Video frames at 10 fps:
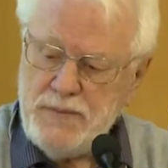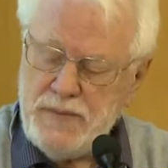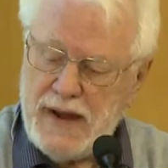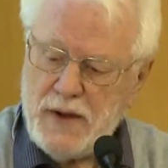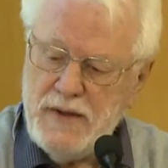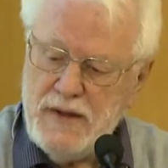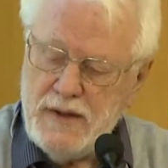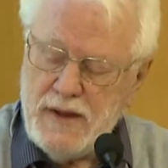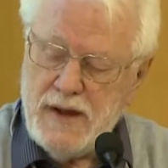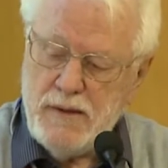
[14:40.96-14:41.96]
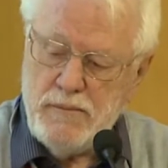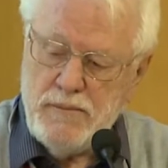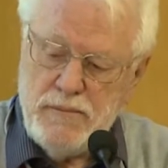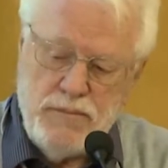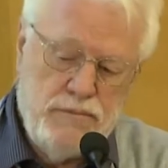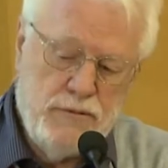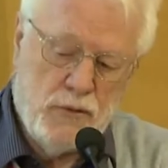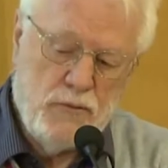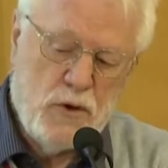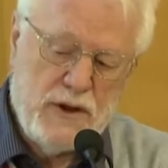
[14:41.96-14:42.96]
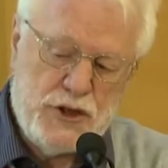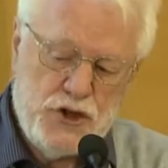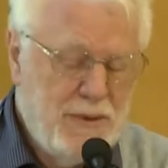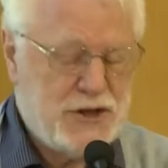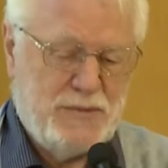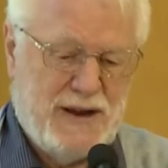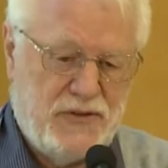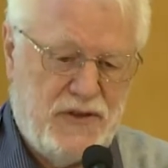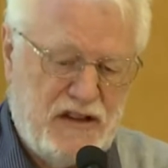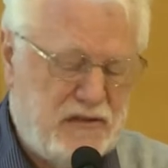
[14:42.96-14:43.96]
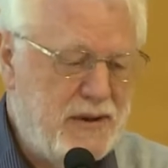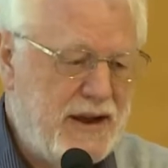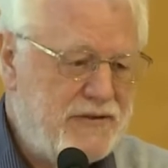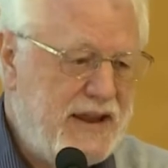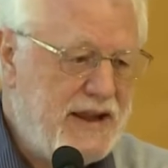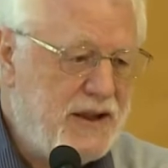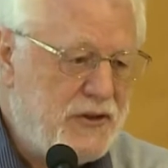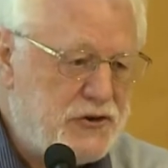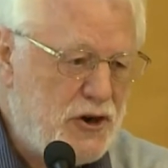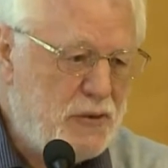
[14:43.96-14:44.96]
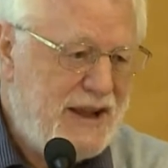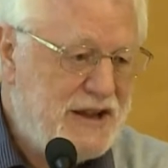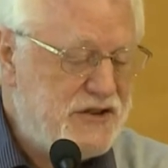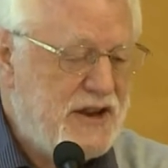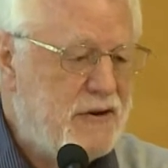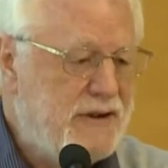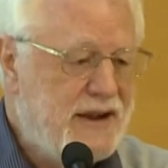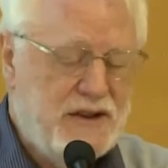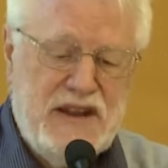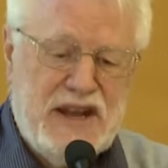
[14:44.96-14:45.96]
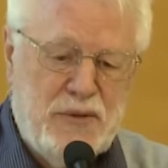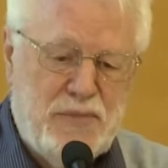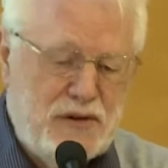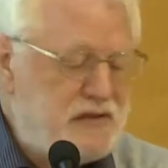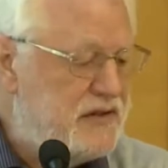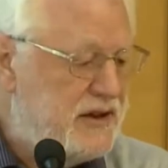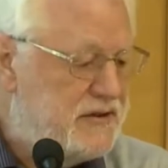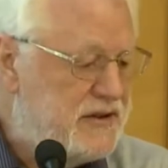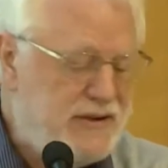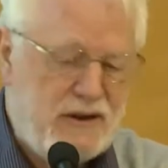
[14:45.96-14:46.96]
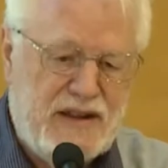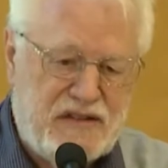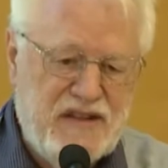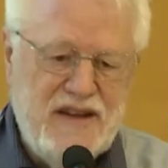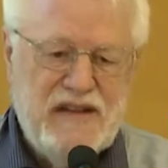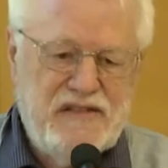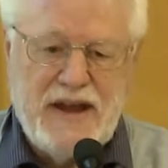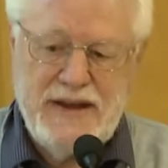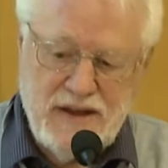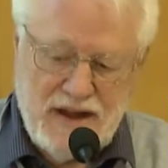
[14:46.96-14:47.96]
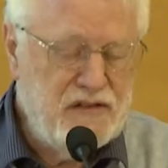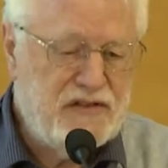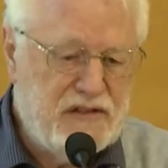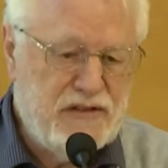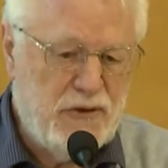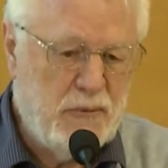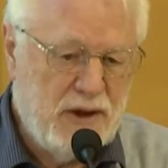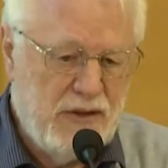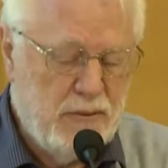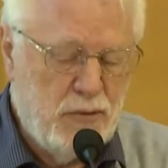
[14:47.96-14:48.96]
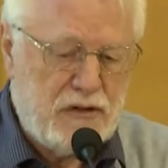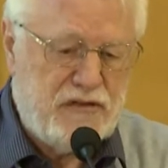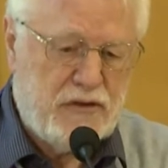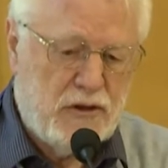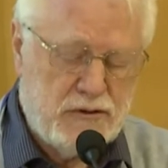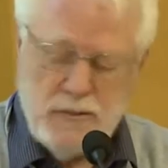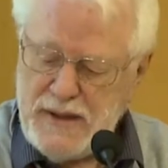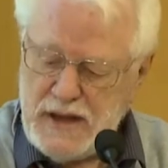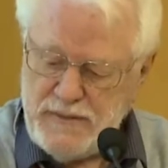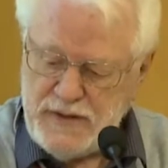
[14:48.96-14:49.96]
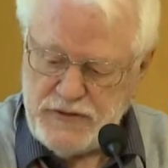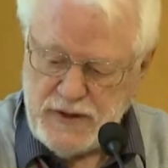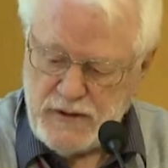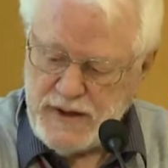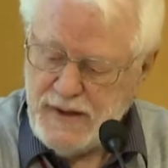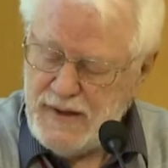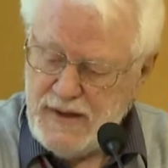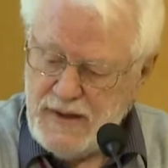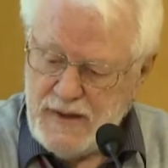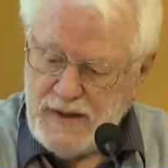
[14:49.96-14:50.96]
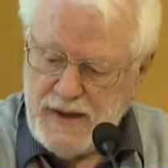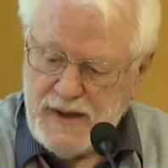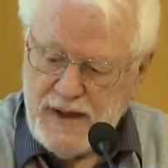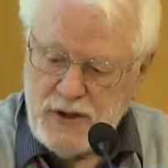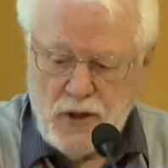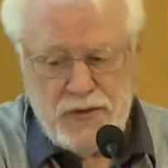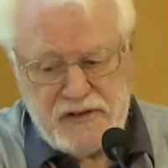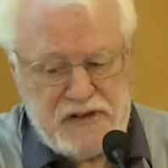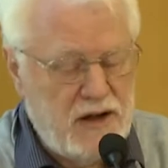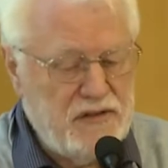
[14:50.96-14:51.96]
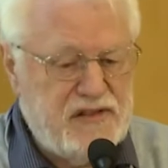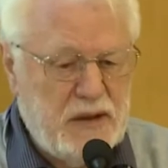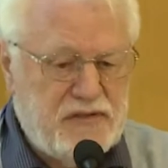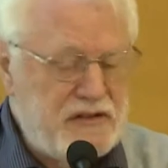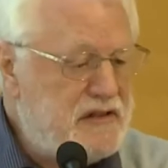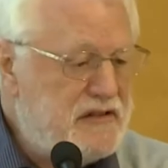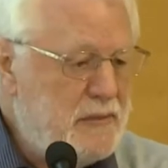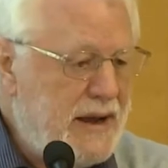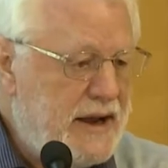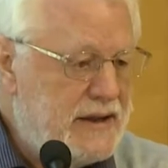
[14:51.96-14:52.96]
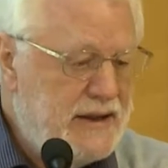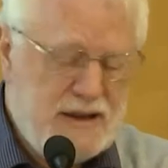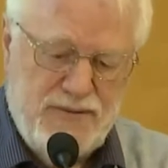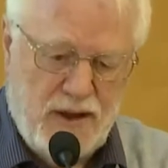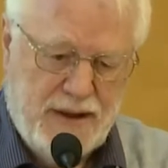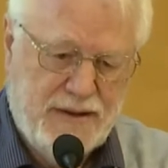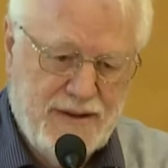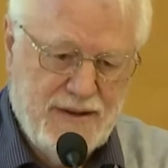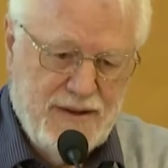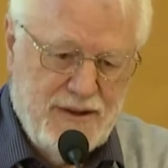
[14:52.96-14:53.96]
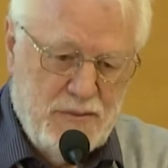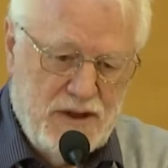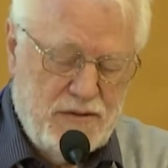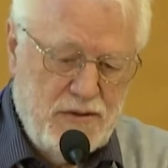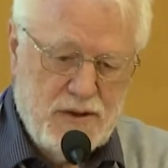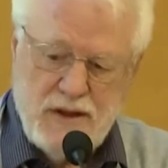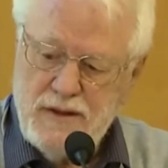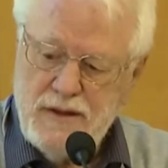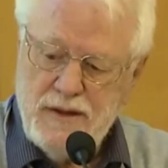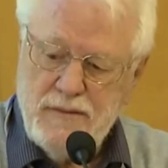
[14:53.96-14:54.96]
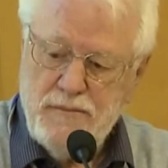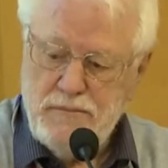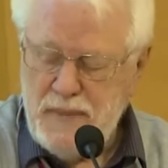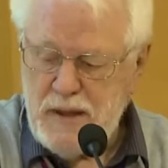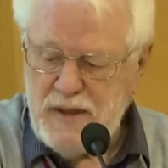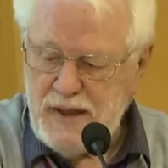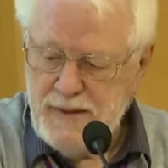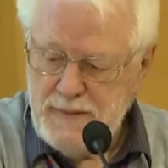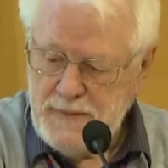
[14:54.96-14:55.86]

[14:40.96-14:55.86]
Now, don't worry too much about this, but I've taken the term engineering and decomposed it into various sidelines. This is from one of the books called Competitive Engineering. And all those concepts are systematically defined. But you can maybe